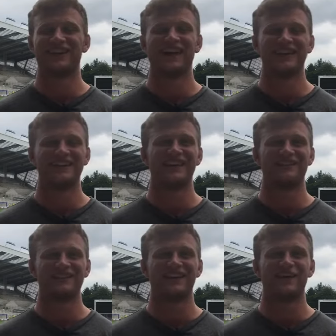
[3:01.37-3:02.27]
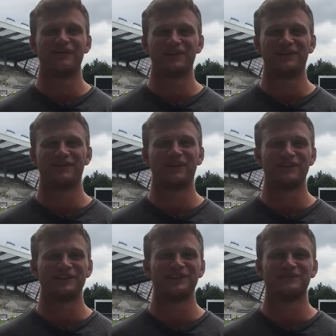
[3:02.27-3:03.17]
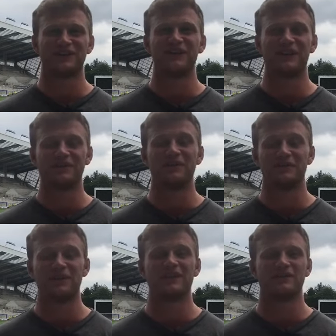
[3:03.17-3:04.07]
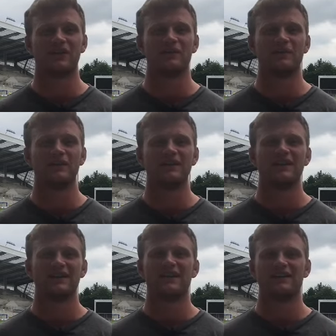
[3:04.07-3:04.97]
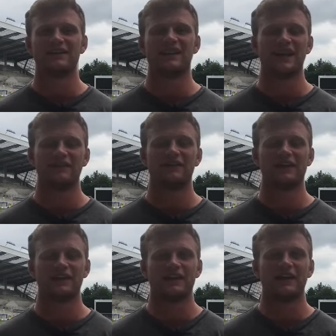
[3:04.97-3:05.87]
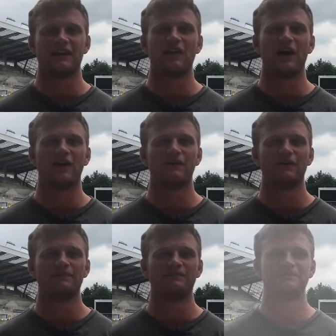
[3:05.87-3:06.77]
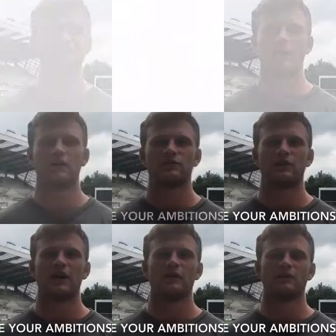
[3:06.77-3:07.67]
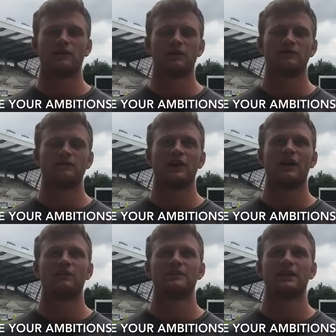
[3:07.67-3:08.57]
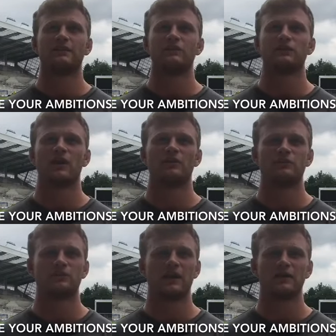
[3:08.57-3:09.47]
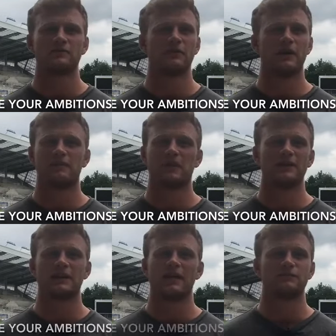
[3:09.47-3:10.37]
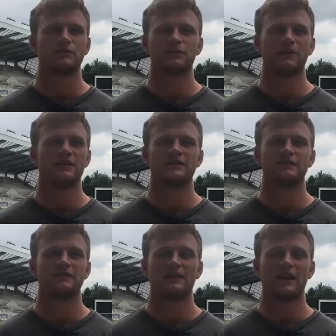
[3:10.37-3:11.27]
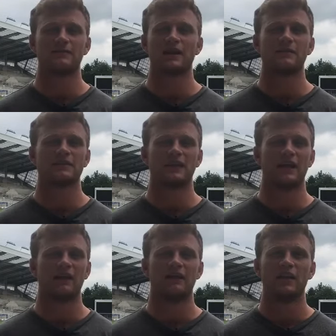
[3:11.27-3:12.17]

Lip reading: a hard day when you get home and you just fall asleep straight away, but they're really enjoyable, and you feel like you're getting a lot out of them. I just want to help the club, so help the team as well, and just get as much minutes and game time as I can.